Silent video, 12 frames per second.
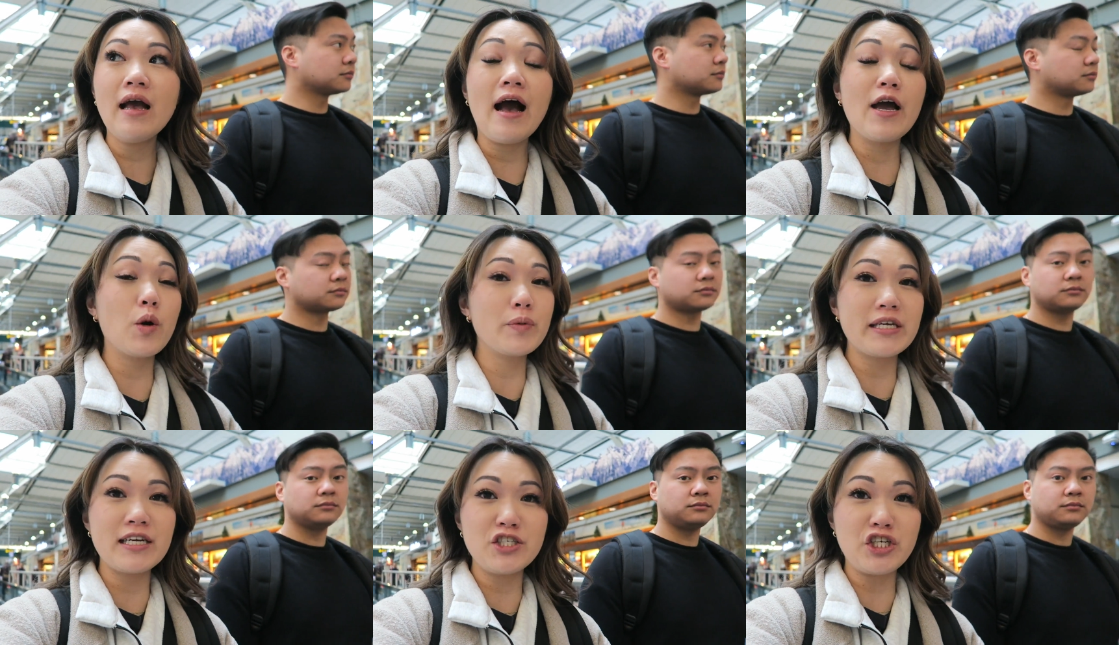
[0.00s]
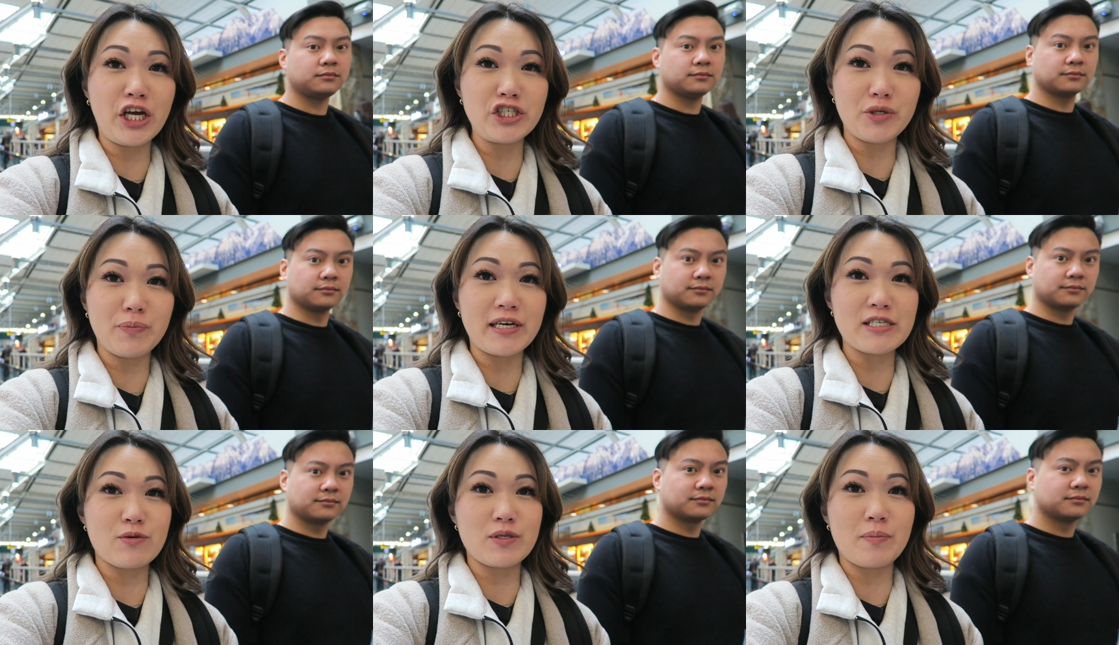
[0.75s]
Speaker 1: I hope they didn't change it
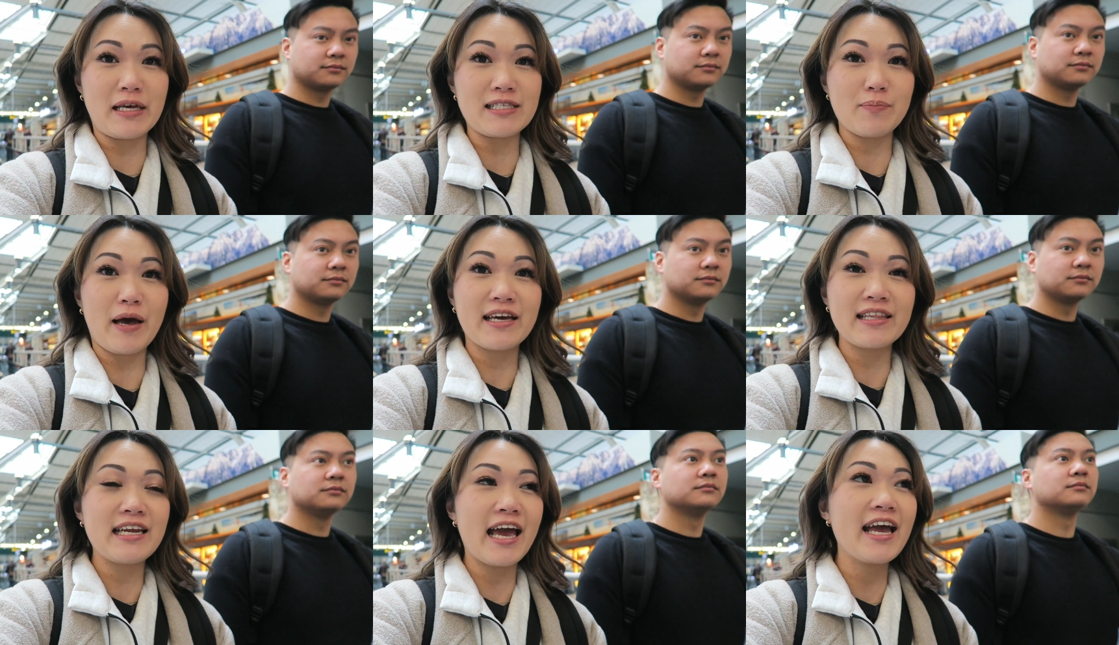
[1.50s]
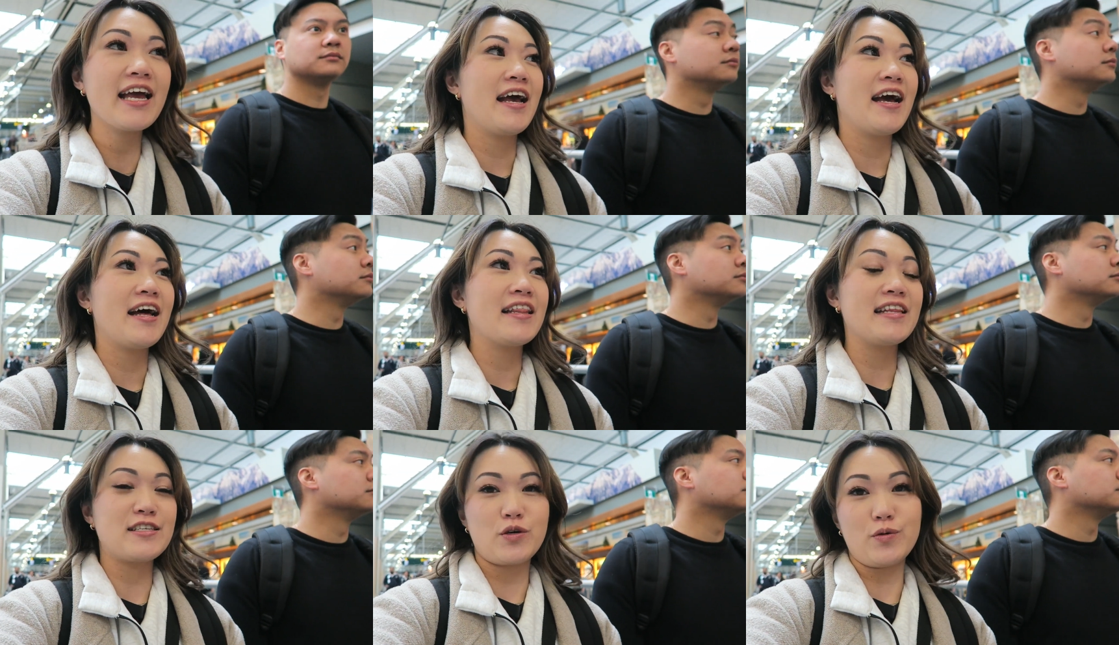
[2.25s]
because it was amazing back in the day.
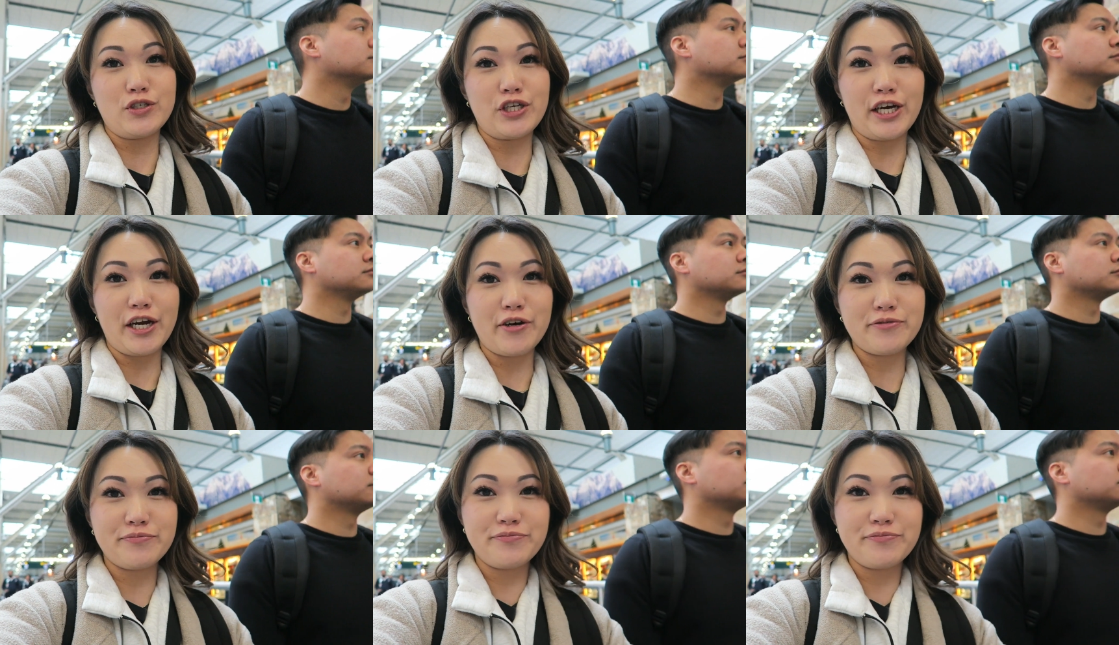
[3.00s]
Let's go and check it out.